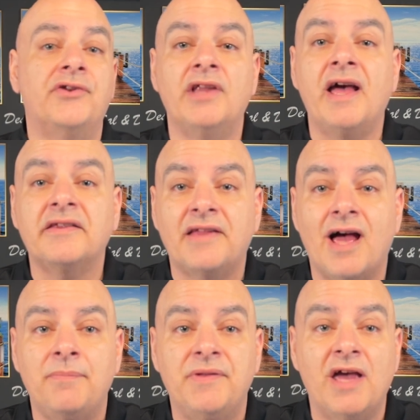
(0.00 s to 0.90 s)
last
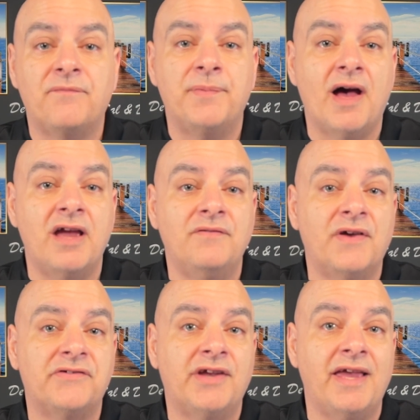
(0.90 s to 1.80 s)
time the FBI
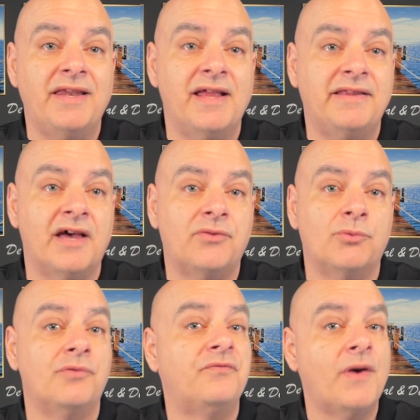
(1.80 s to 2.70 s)
investigated a death
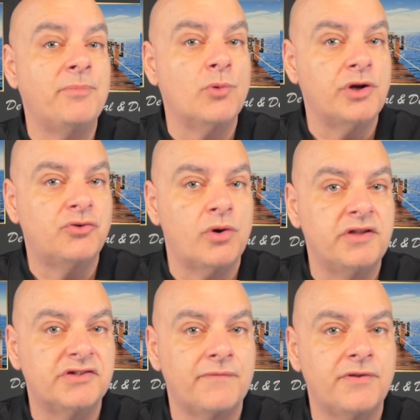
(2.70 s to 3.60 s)
was on February
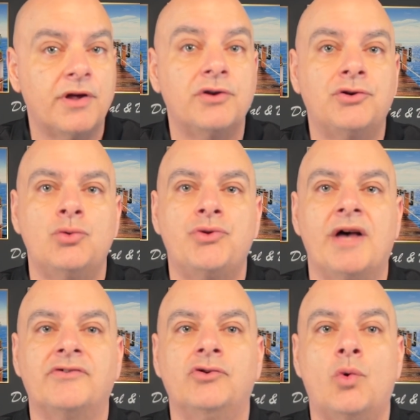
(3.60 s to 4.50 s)
27th,
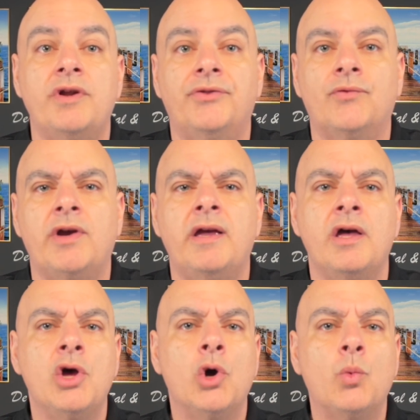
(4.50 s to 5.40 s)
2023,
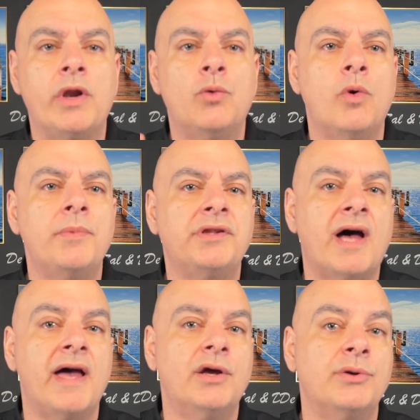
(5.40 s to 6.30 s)
when a woman
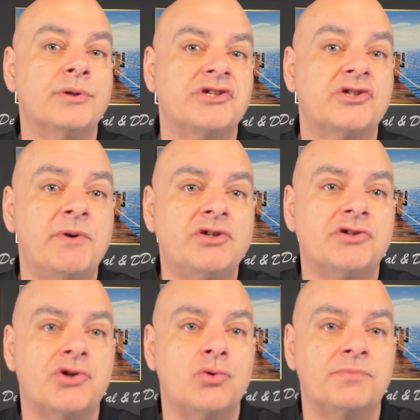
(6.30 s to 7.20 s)
died under
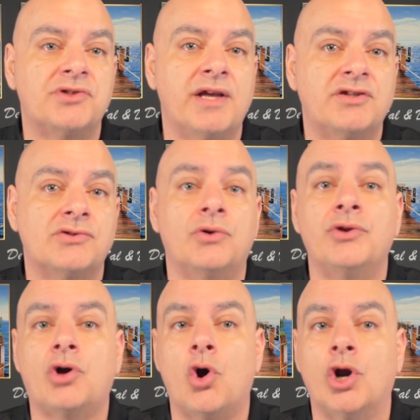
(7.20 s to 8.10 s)
suspicious circumstances on
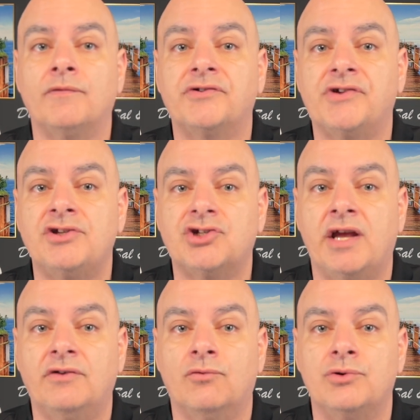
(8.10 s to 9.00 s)
the Carnival
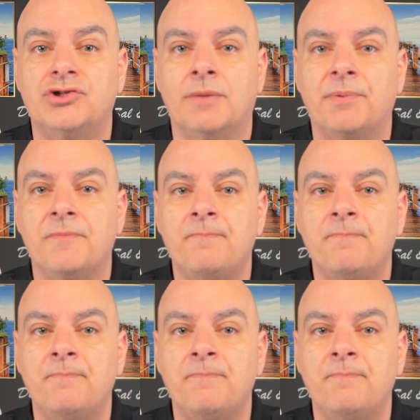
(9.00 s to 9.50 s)
Sunshine cruise ship.